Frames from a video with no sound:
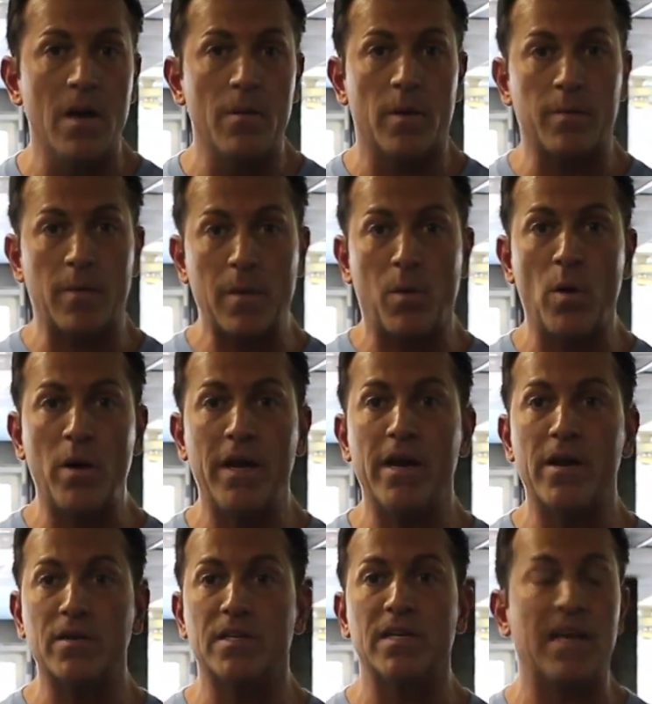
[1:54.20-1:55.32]
But my point
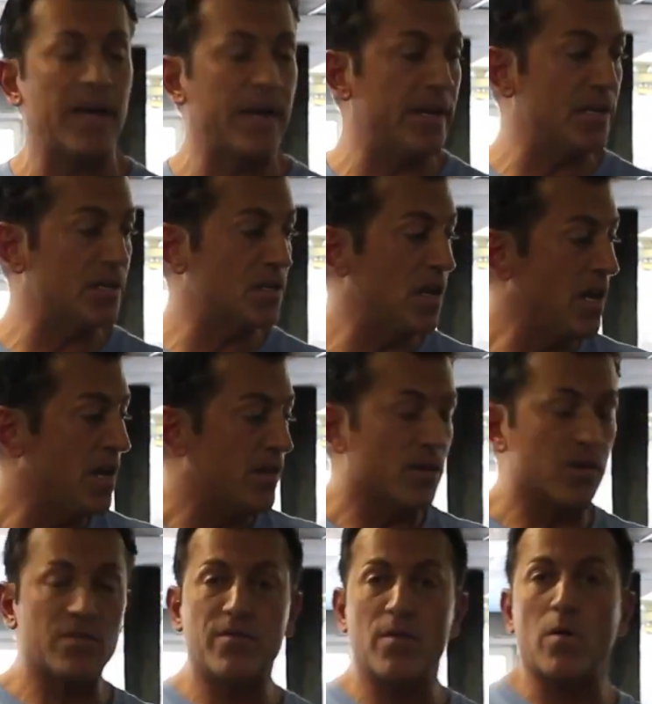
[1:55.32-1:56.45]
here today is
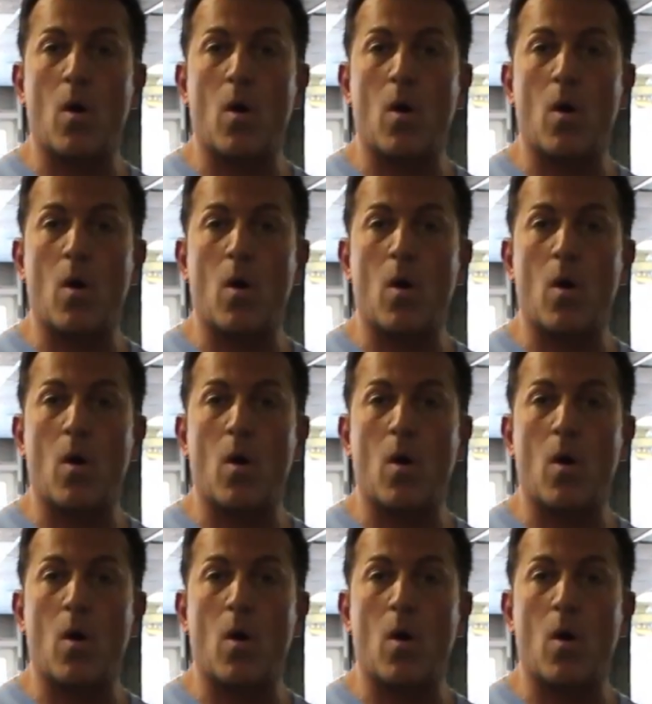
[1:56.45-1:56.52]
there's